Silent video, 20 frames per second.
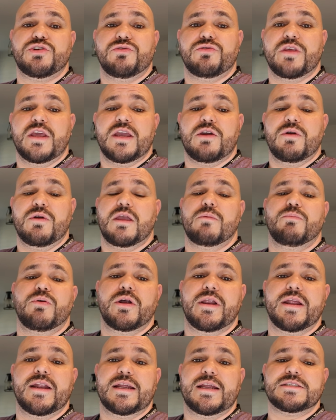you think we can
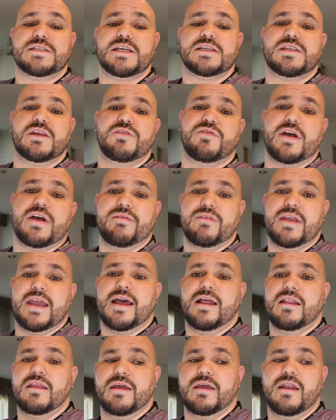put in a 65
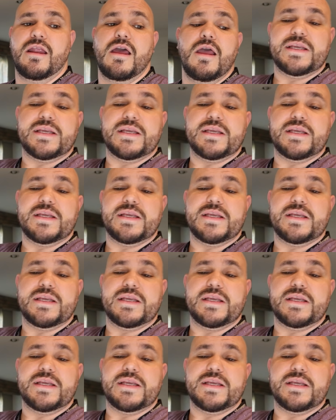gallon